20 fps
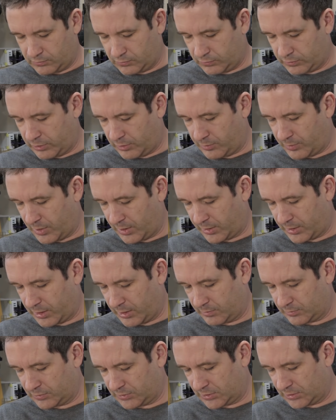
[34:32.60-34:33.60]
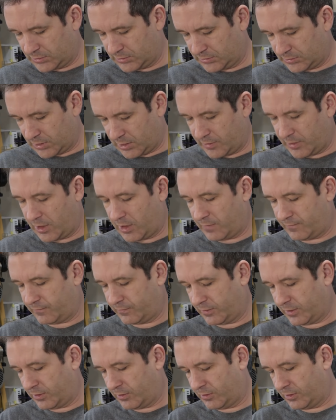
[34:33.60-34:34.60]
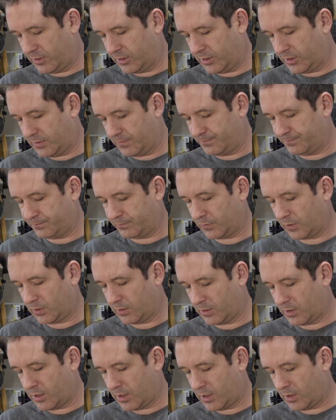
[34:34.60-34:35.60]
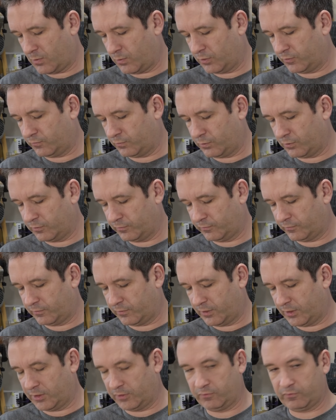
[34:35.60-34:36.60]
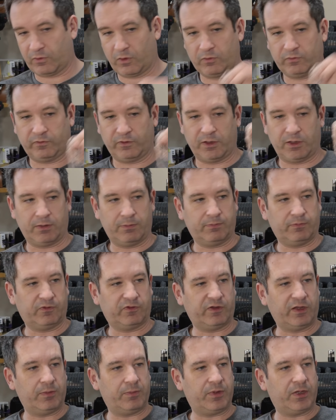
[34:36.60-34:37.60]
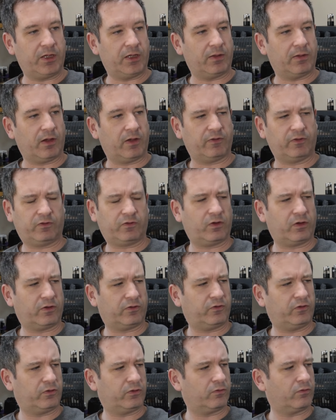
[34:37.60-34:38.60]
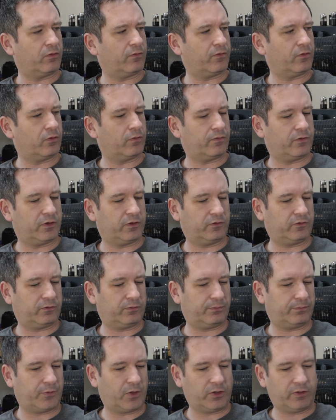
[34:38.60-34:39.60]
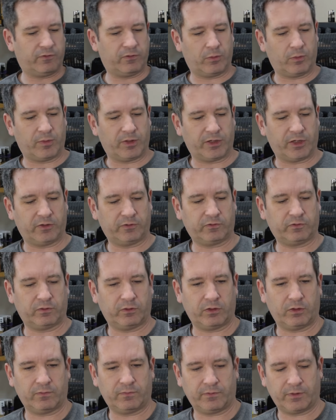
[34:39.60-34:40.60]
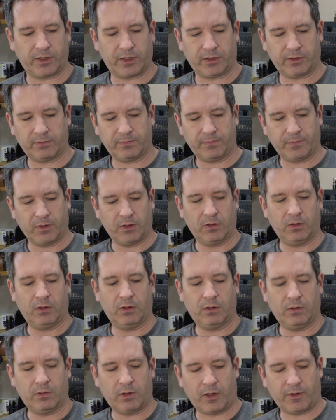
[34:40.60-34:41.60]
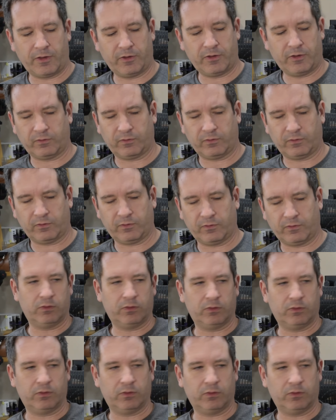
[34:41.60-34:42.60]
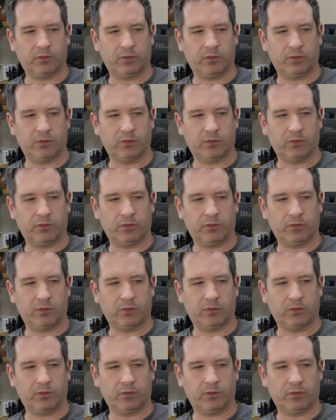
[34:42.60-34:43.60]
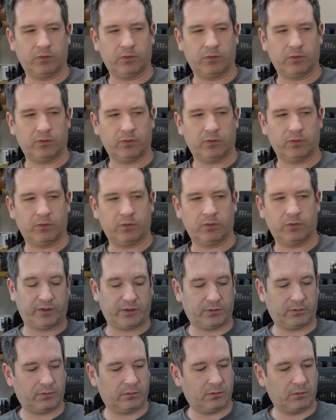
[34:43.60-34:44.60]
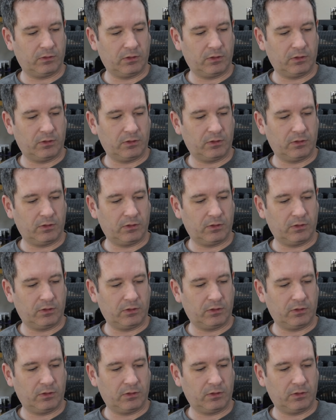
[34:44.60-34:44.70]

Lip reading: Talking about game changers. Oh, they're in here. Which was the Shozi CP. I just got to shoot the review of this. I'll leave them on my desk so I don't forget. Oh, these are really good. $165 and they sound fantastic.